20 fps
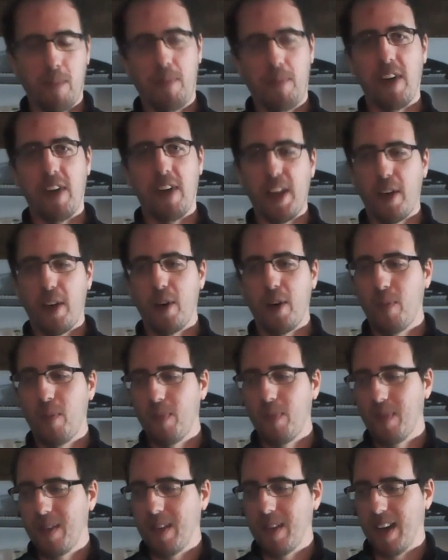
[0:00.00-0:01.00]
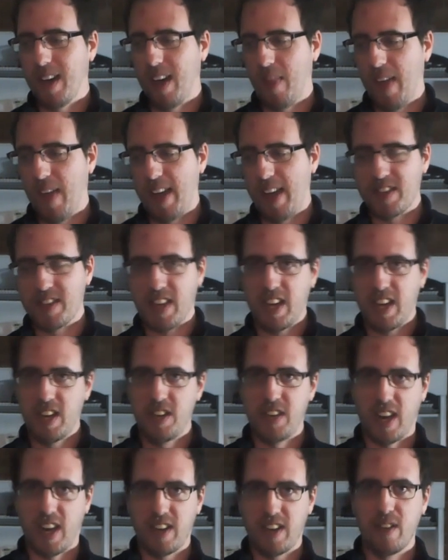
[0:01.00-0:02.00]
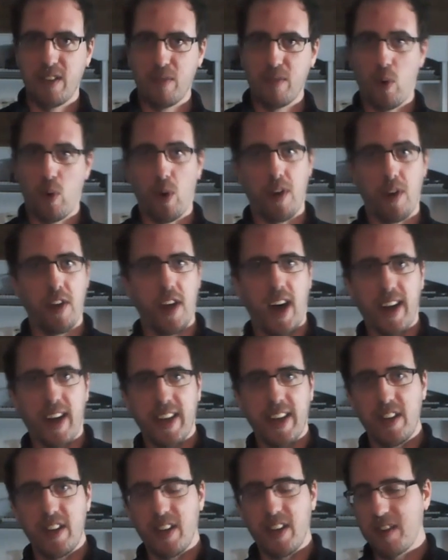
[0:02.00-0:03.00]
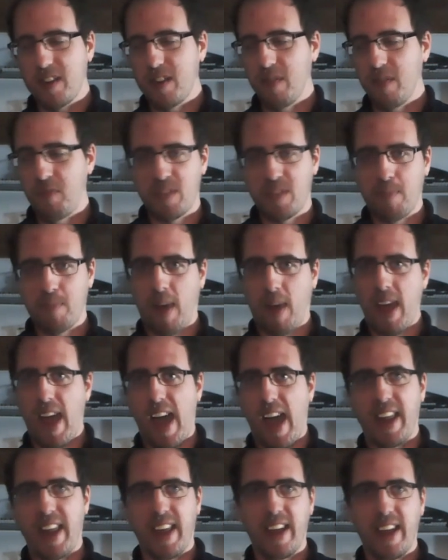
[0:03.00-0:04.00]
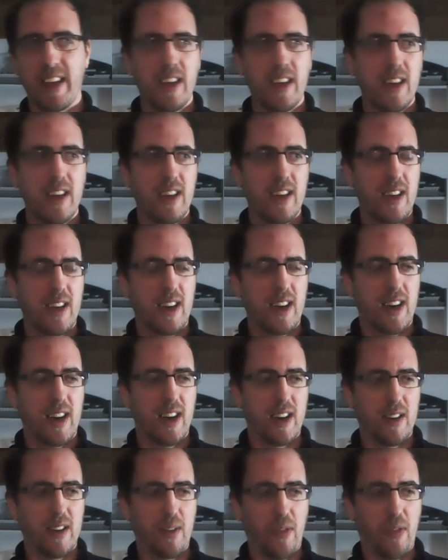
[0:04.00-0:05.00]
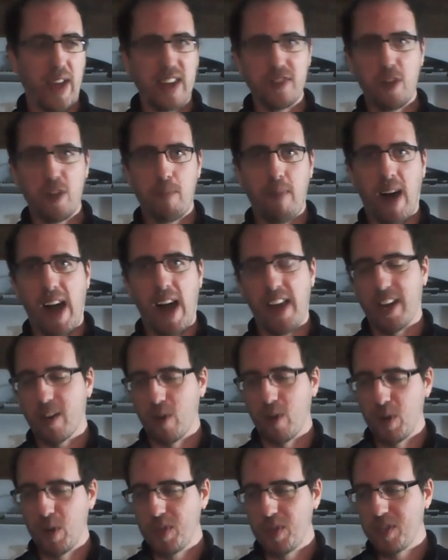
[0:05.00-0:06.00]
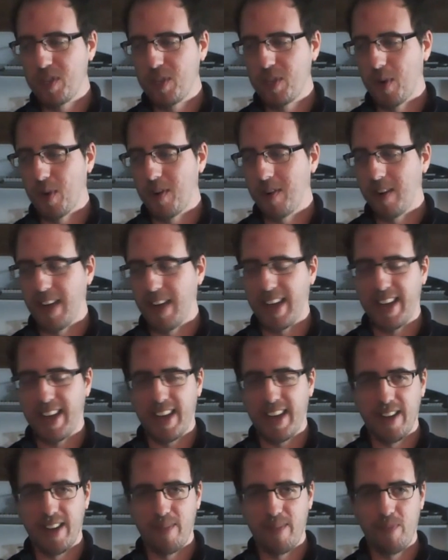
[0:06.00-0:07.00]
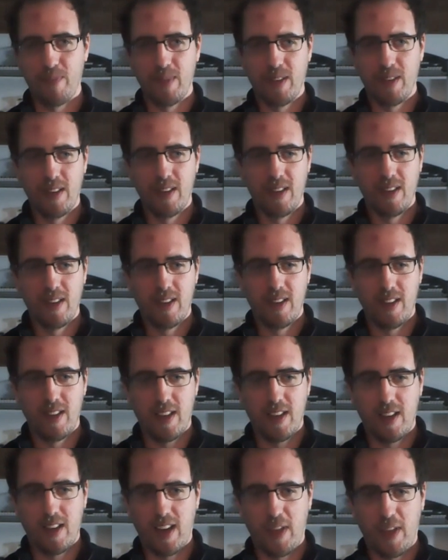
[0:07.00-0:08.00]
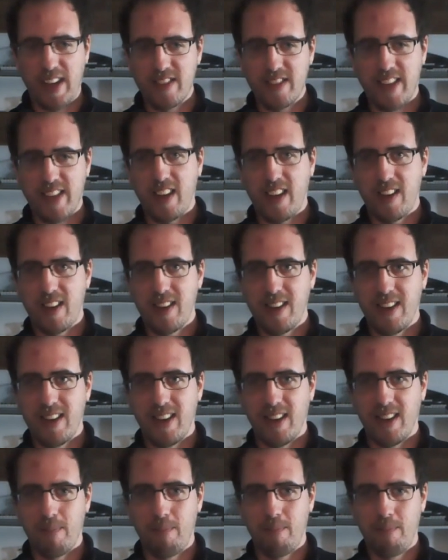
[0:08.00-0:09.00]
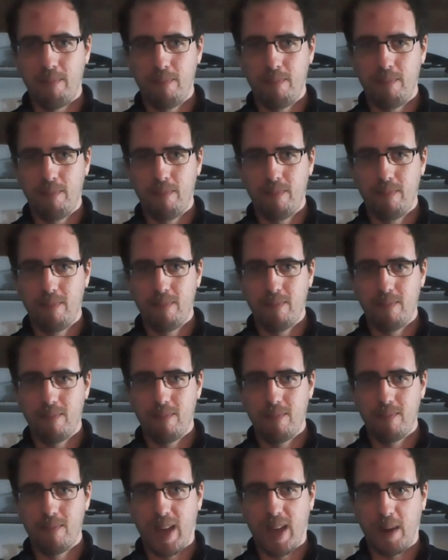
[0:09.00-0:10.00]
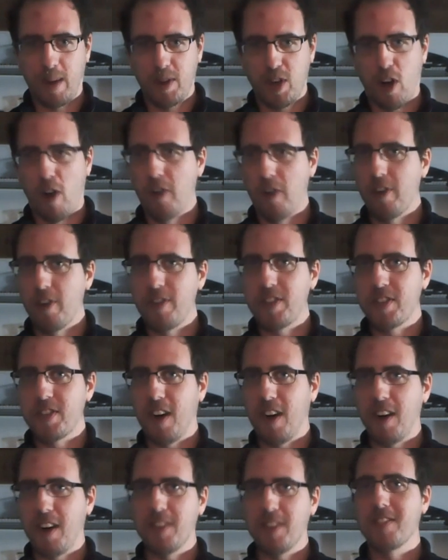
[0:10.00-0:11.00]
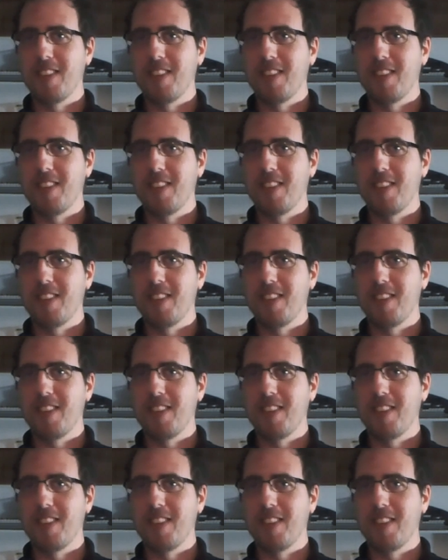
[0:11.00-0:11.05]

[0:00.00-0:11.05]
Play-Doh, uh, that is conductive or not conductive just by adding uh, things you'd buy at a grocery store, like um, I think it's like uh, like tartar sauce